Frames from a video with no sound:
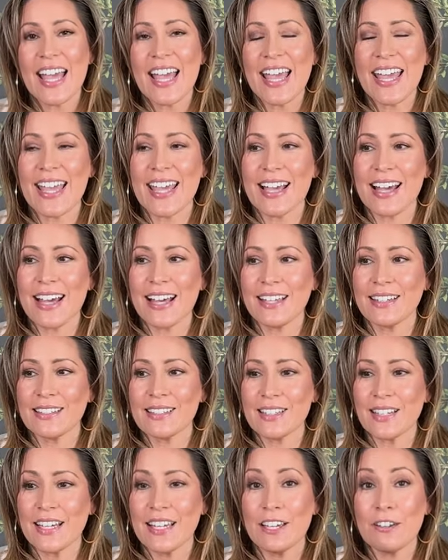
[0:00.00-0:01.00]

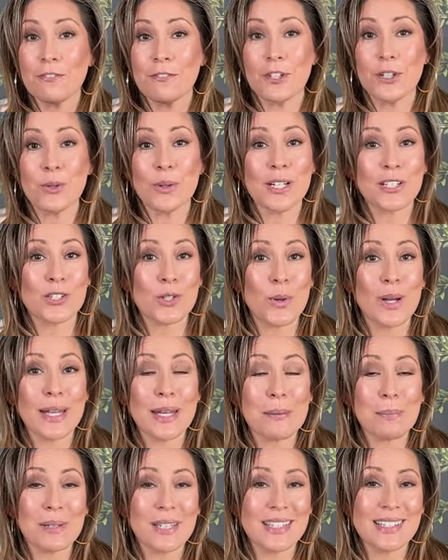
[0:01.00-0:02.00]
And if you
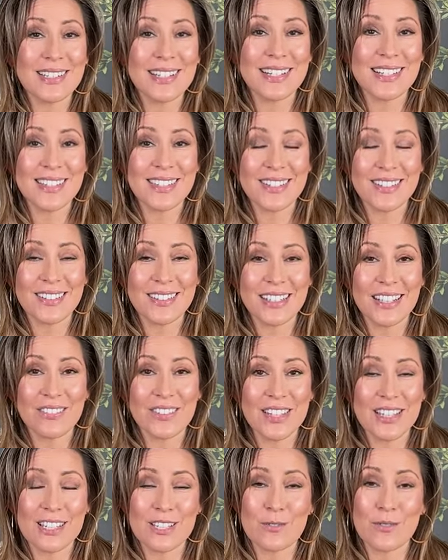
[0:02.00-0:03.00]
enjoyed it, please consider
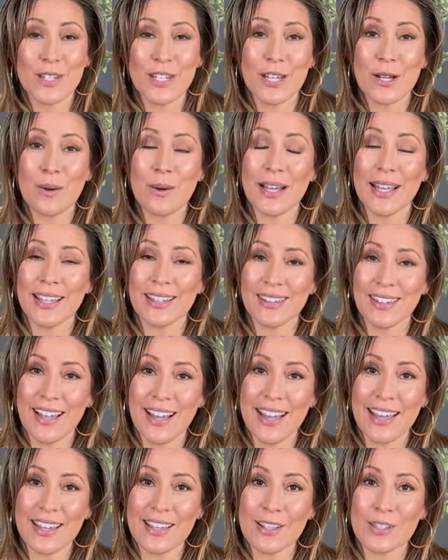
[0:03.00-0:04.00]
giving this video a
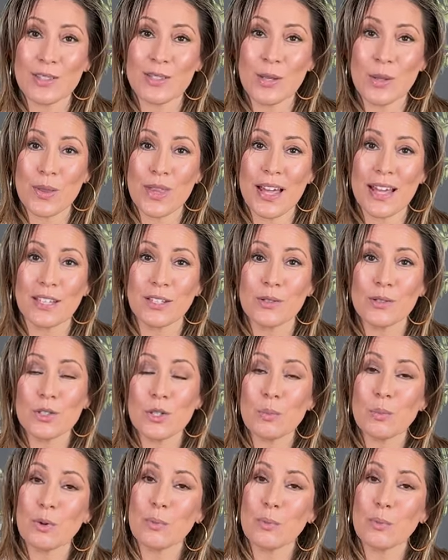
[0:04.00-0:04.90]
like so that YouTube will